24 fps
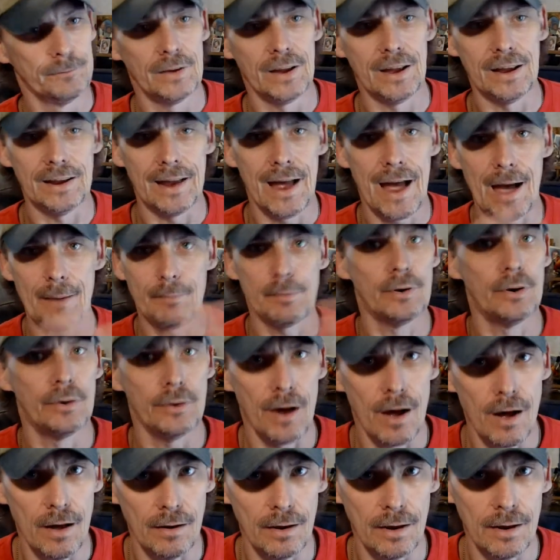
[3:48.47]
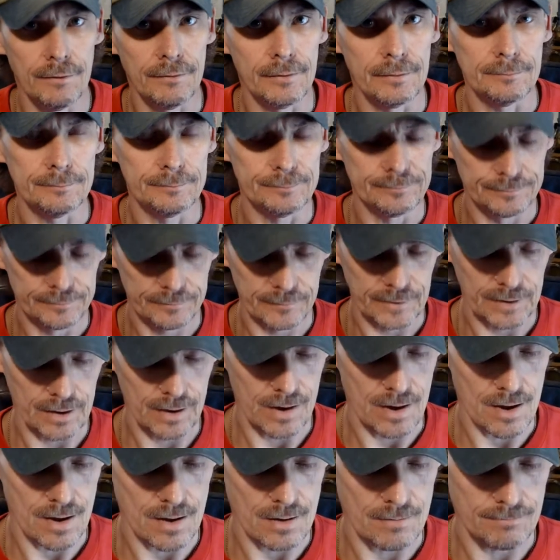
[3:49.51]
It happened on all of
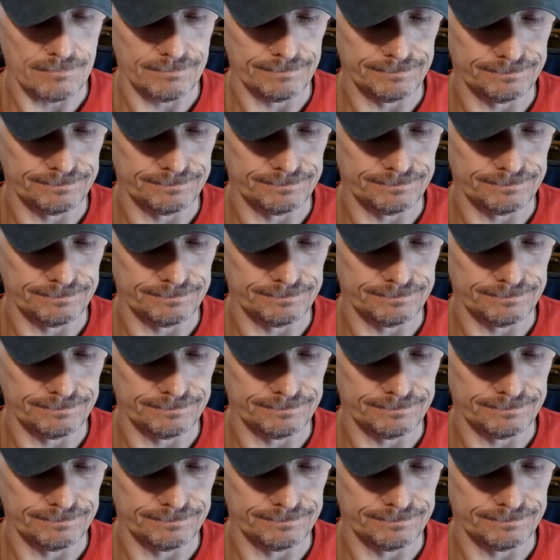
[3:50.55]
them.